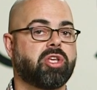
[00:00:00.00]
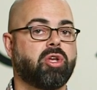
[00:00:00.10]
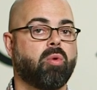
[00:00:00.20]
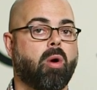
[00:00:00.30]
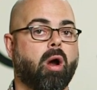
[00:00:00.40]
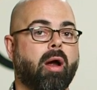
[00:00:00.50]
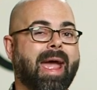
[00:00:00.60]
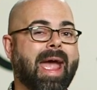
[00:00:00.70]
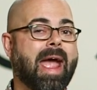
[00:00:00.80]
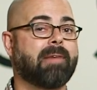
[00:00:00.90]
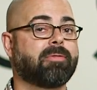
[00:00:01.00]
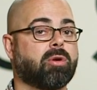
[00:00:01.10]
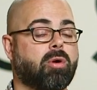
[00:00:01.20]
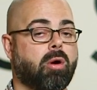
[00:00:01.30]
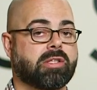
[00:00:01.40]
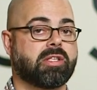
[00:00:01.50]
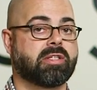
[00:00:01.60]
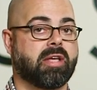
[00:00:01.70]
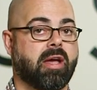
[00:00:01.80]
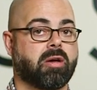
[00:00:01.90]
that you are after cost of
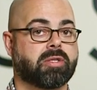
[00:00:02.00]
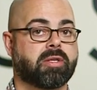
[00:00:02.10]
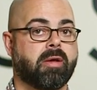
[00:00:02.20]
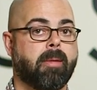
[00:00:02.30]
sales.